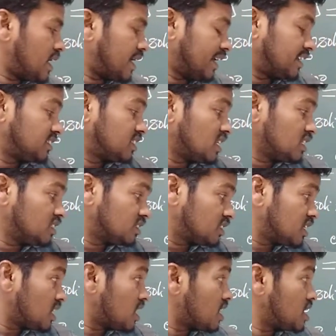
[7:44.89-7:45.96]
X A
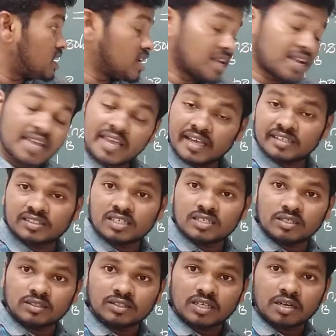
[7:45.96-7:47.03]
is there, here X A
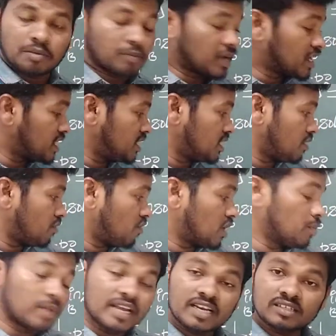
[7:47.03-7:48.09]
is there, but here
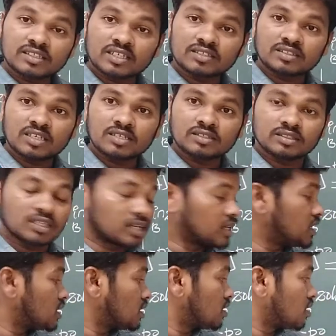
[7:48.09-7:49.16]
one minus X A is there,
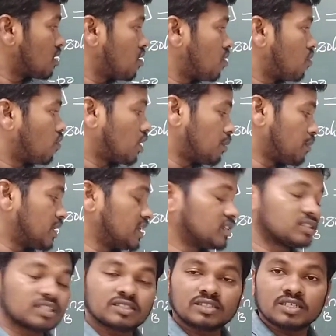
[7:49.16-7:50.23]
here one
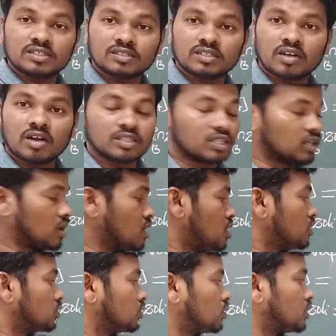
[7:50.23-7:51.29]
minus X A is not there.
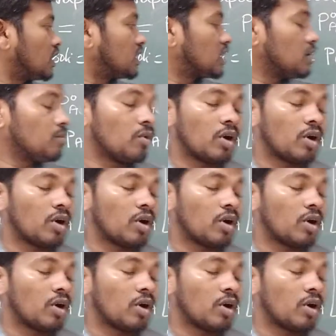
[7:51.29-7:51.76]
So, that time